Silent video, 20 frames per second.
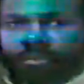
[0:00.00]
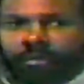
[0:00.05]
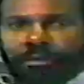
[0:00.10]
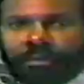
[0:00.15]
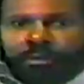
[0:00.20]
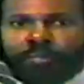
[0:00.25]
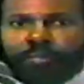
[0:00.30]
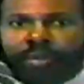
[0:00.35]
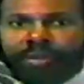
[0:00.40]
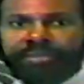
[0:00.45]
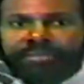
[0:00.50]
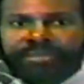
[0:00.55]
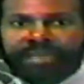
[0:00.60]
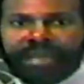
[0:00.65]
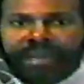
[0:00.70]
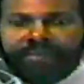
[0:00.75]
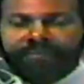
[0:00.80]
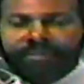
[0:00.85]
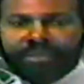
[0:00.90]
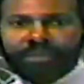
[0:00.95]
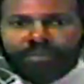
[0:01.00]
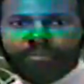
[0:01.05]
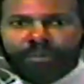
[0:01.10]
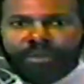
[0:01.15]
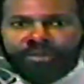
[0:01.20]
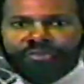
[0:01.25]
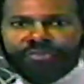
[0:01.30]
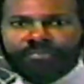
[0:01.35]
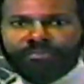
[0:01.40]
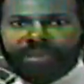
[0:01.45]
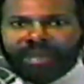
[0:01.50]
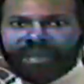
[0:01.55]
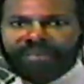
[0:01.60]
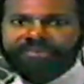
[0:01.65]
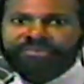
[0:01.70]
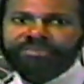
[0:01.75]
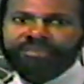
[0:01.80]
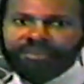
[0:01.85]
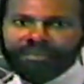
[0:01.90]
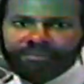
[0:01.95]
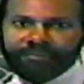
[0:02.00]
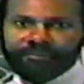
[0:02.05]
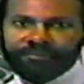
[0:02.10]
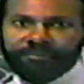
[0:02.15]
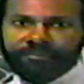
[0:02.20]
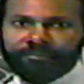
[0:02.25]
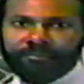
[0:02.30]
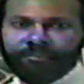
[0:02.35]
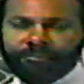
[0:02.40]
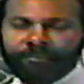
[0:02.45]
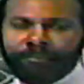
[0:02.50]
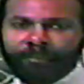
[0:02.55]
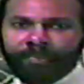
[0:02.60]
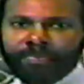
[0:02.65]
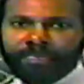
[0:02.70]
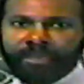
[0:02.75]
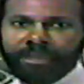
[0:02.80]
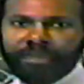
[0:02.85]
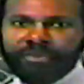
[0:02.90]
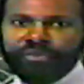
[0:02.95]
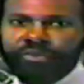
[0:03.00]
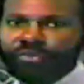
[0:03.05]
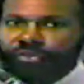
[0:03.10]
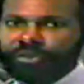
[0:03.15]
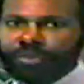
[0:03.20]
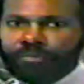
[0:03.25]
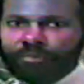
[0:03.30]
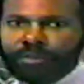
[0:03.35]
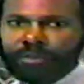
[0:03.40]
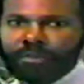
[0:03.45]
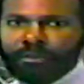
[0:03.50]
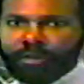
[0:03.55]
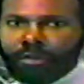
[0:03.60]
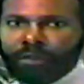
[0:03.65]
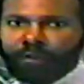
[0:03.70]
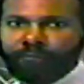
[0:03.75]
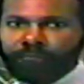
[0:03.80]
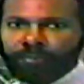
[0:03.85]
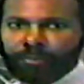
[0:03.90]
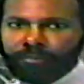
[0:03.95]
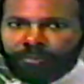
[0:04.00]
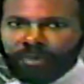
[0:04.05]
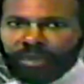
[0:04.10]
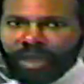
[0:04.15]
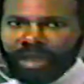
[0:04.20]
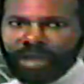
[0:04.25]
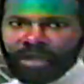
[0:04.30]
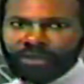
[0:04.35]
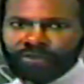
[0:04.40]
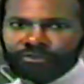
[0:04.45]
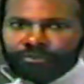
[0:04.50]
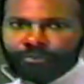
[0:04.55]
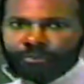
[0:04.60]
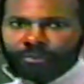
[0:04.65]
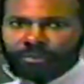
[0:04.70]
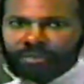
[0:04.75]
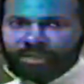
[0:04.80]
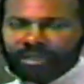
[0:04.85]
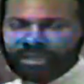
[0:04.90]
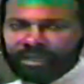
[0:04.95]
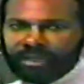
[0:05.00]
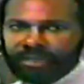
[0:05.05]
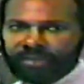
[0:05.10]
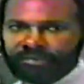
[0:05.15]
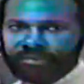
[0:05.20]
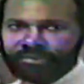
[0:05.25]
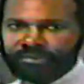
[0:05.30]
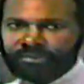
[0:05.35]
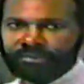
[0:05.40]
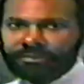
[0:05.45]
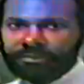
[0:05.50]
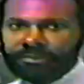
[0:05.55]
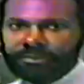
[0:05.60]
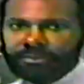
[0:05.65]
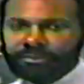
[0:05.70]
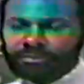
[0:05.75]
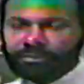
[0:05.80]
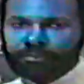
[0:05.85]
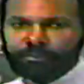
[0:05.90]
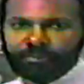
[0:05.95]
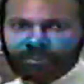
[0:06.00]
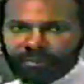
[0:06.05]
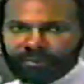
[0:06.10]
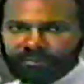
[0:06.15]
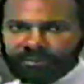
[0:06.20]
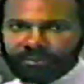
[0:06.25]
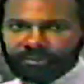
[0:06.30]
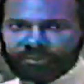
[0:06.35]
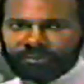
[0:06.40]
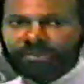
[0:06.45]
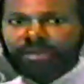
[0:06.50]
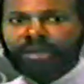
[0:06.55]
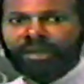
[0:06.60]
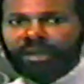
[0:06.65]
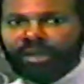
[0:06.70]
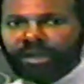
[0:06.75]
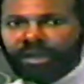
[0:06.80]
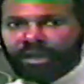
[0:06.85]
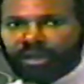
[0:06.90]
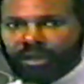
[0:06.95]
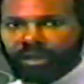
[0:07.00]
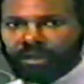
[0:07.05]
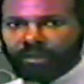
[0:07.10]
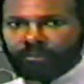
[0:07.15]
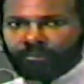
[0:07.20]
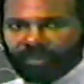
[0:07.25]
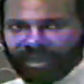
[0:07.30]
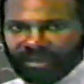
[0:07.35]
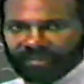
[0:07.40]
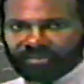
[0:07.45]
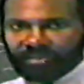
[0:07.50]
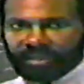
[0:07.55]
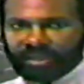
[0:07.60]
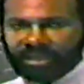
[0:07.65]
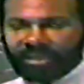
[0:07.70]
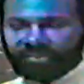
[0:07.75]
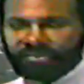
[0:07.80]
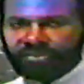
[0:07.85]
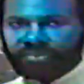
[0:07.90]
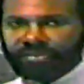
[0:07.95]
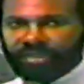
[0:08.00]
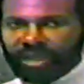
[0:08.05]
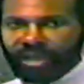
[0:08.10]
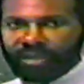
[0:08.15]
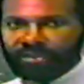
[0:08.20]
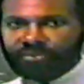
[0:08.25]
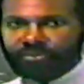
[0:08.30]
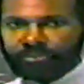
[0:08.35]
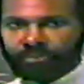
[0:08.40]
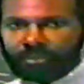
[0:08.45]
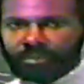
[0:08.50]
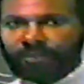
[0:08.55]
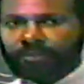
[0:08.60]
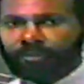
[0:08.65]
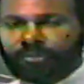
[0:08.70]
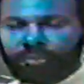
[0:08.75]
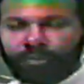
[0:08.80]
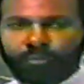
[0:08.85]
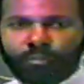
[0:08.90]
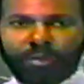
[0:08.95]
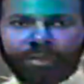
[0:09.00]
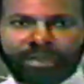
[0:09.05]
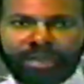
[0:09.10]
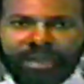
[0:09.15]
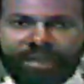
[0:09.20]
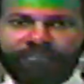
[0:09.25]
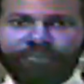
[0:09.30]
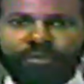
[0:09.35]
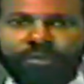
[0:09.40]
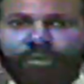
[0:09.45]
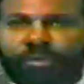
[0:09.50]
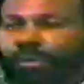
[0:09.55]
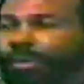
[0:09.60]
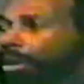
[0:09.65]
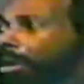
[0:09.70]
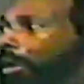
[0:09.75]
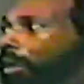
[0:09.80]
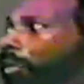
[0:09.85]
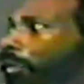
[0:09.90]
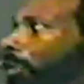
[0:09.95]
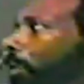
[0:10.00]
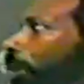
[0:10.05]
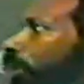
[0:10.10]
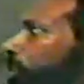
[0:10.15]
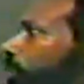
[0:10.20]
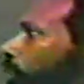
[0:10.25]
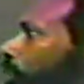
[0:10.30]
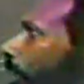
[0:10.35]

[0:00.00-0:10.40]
on one side of the equation by itself. Now, you should recall from your algebra class, your previous math classes, algebra and what have you, what